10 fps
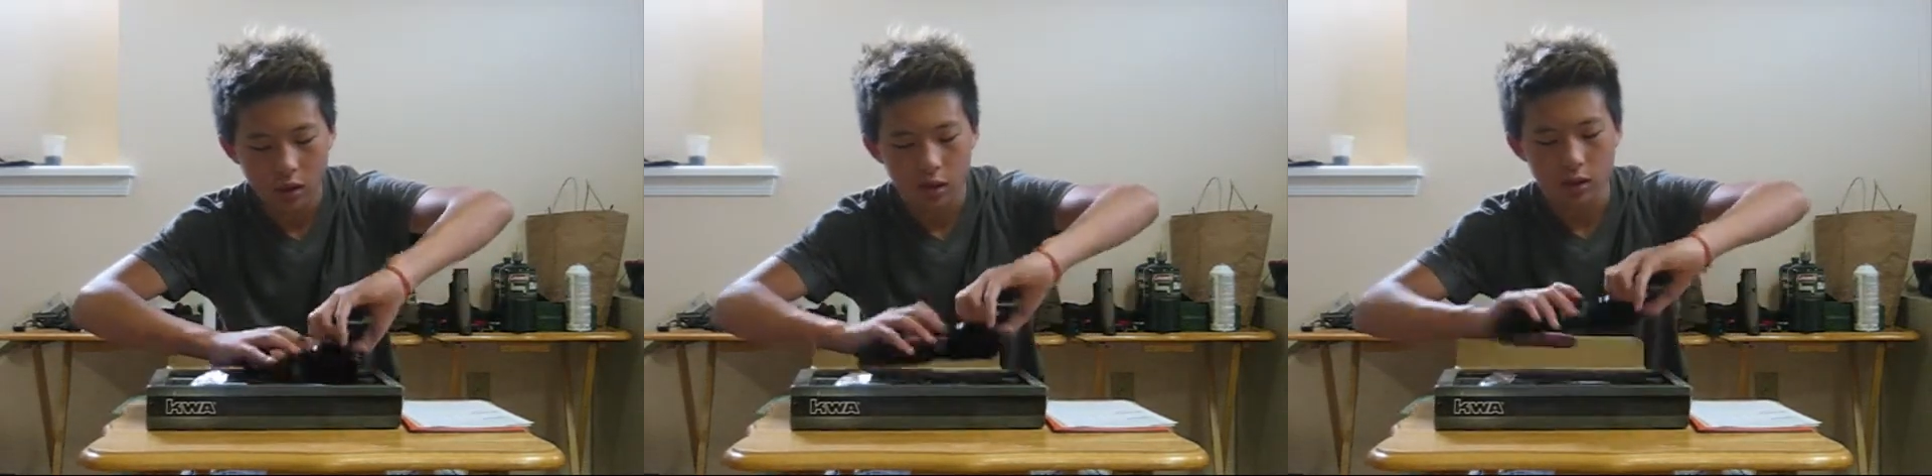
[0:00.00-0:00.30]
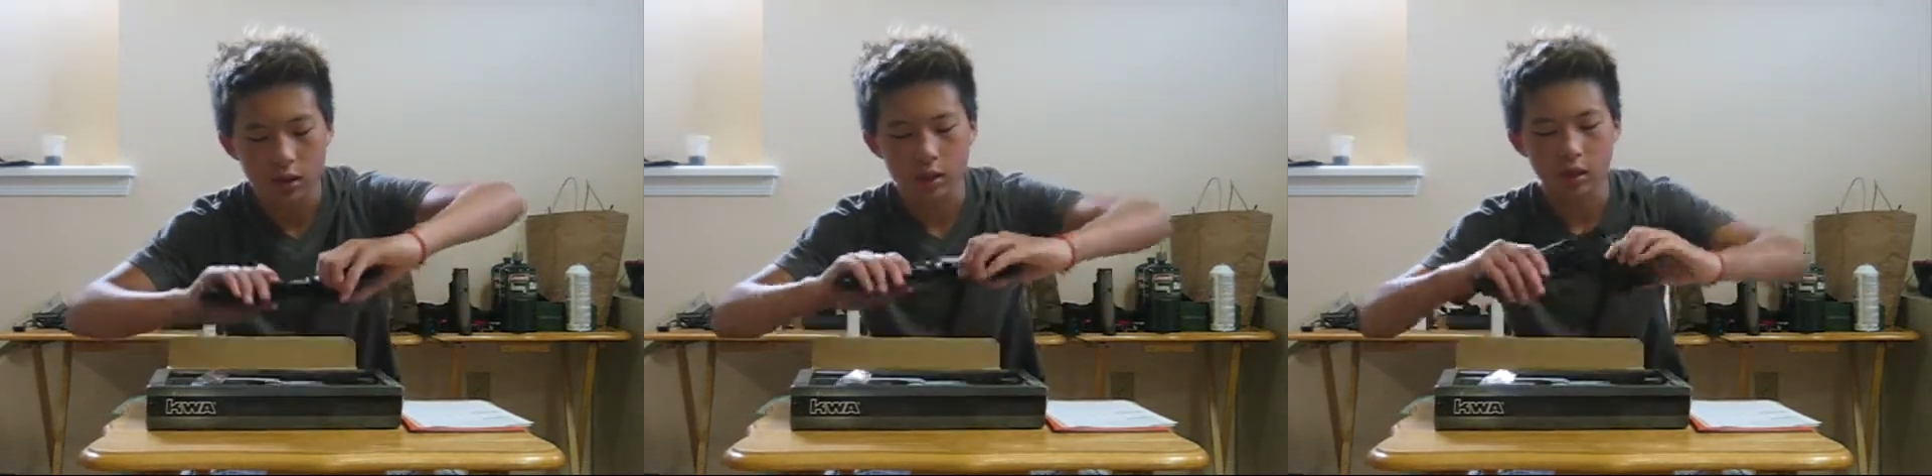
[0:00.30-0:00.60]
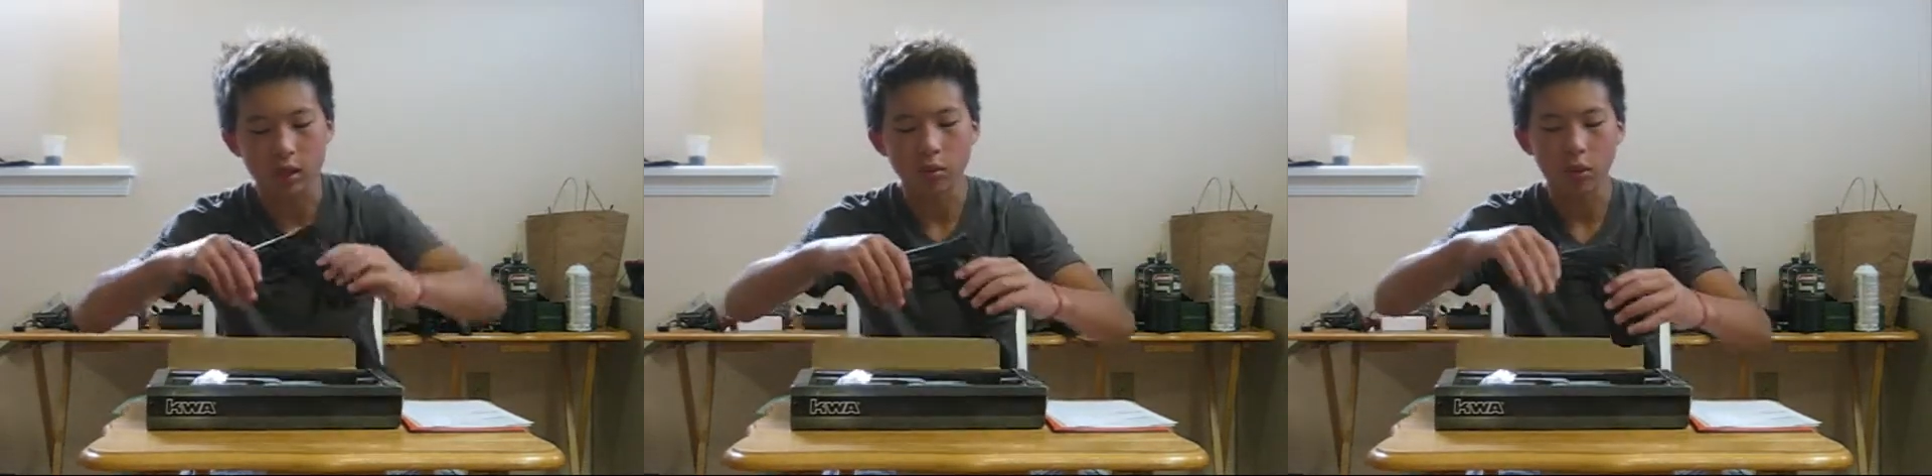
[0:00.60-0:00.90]
this is
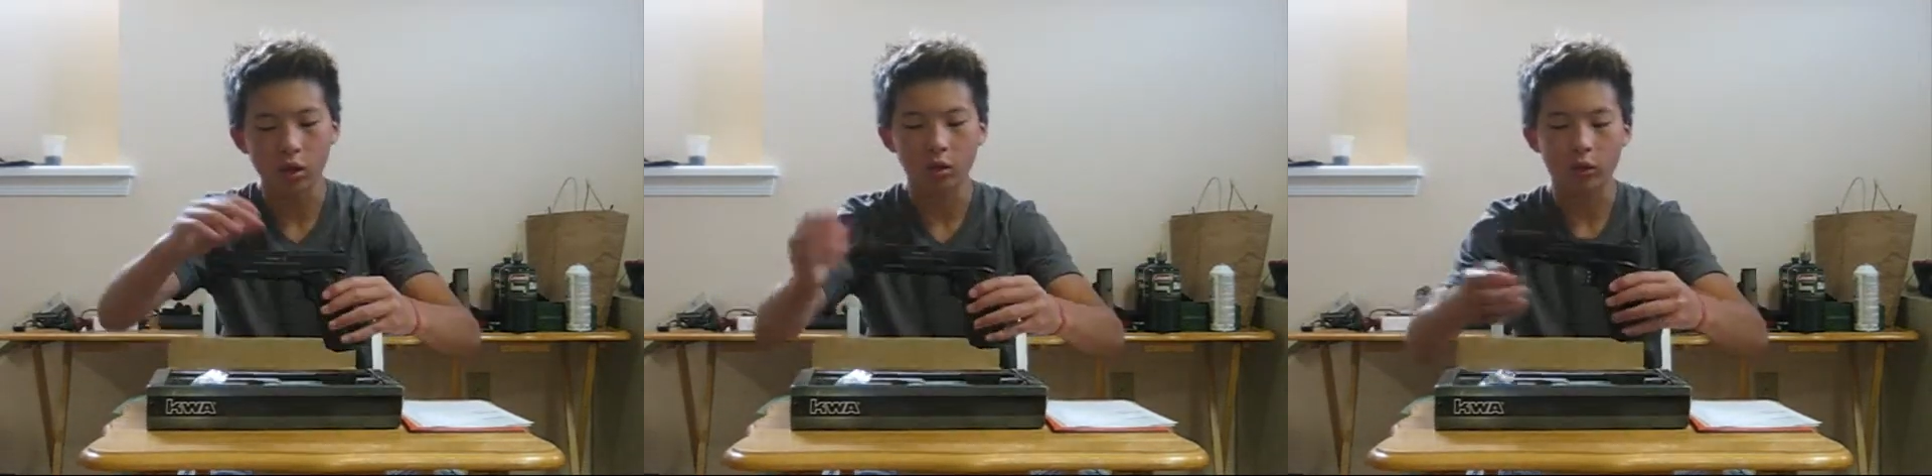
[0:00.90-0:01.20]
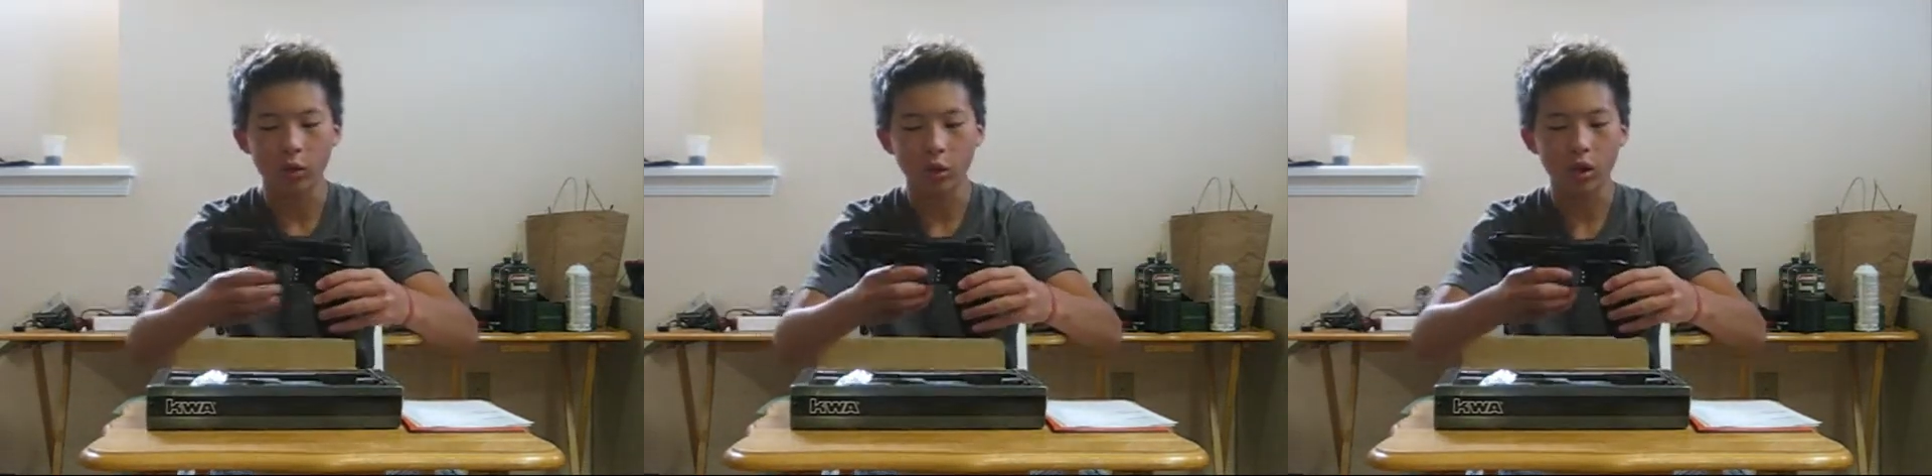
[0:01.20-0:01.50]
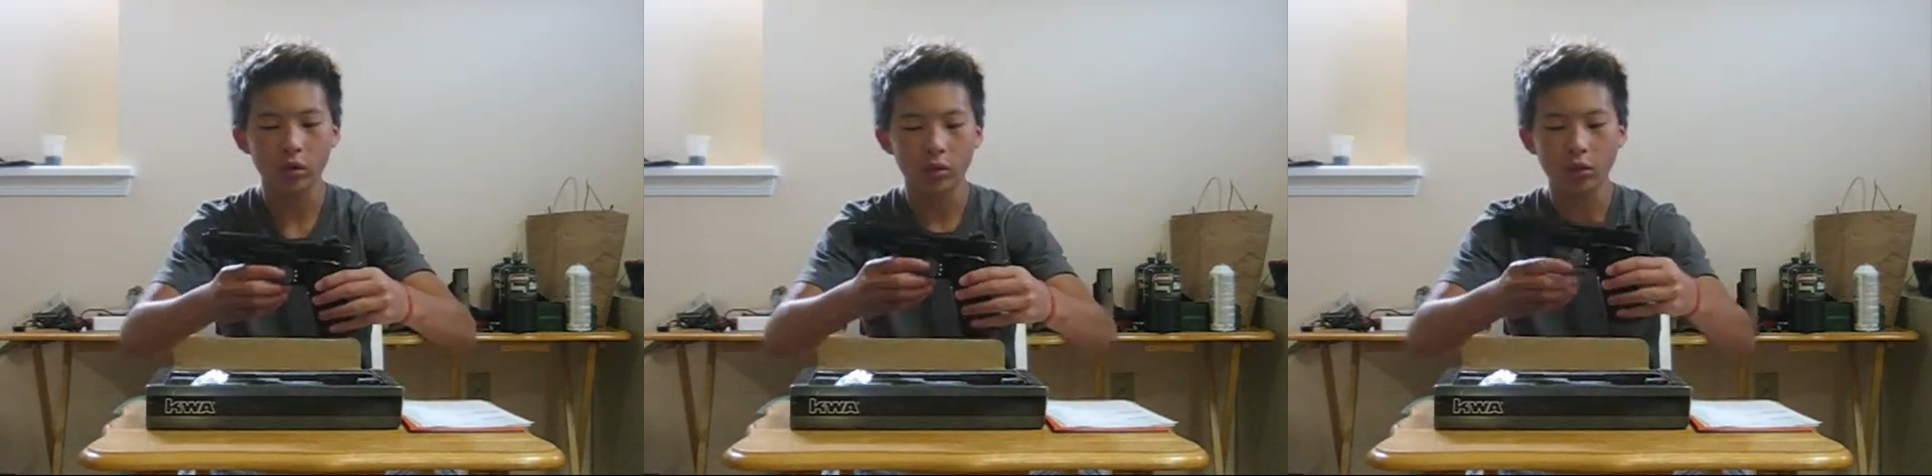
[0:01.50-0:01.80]
the Mark IV,